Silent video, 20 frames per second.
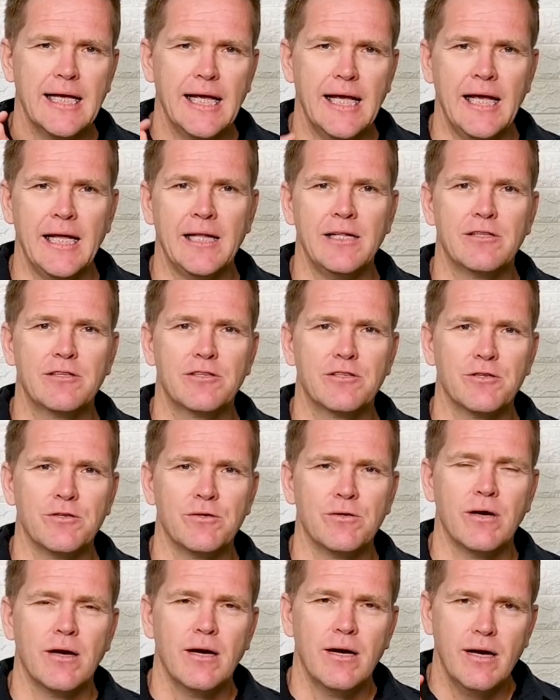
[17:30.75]

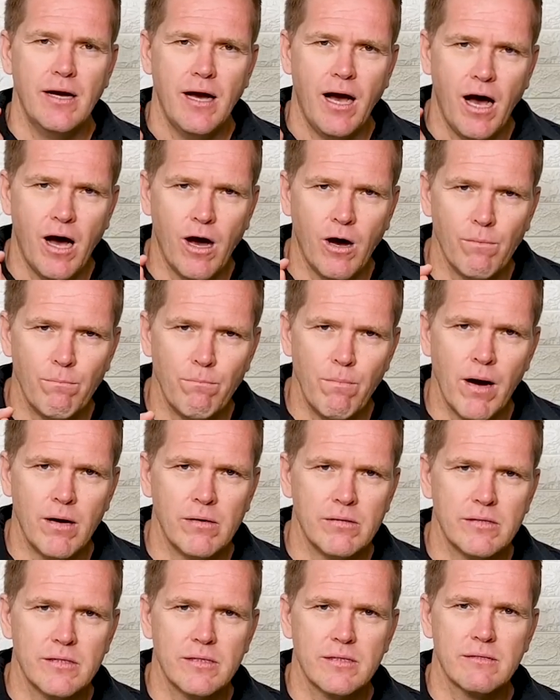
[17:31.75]
into our
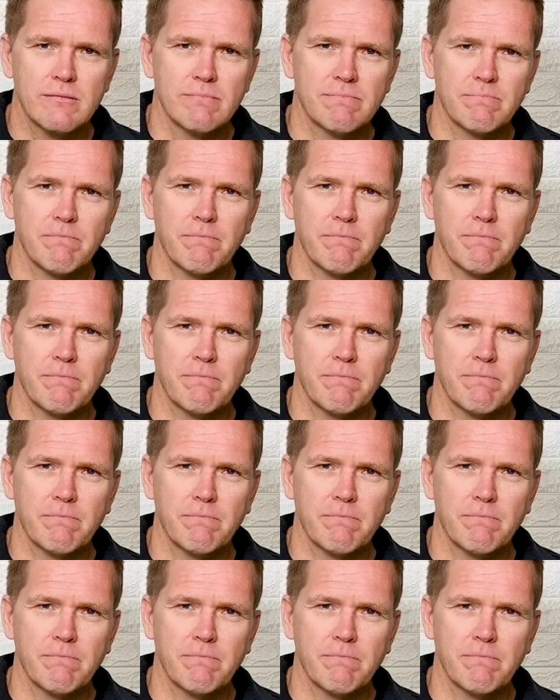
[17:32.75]
boats.